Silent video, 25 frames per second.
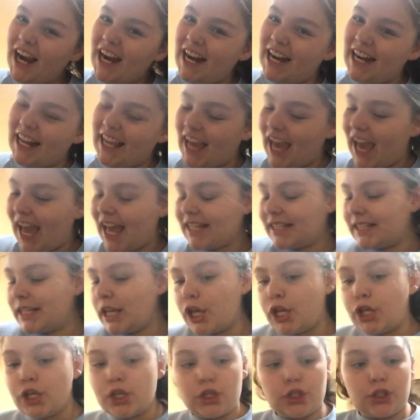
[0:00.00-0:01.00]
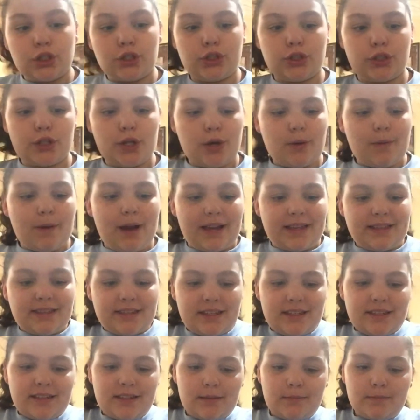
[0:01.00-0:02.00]
Alrighty guys, so I
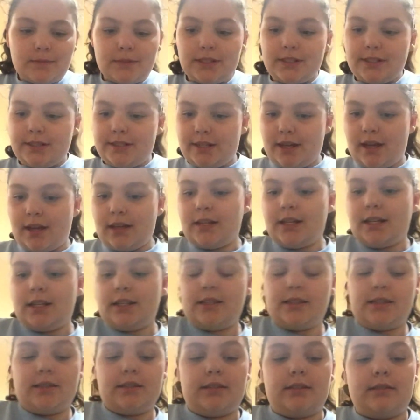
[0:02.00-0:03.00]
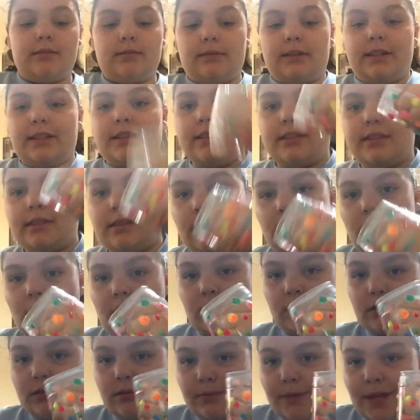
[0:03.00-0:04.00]
think I'm done and with
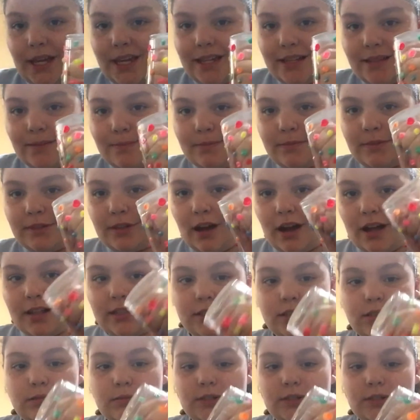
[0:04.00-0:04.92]
all my dots.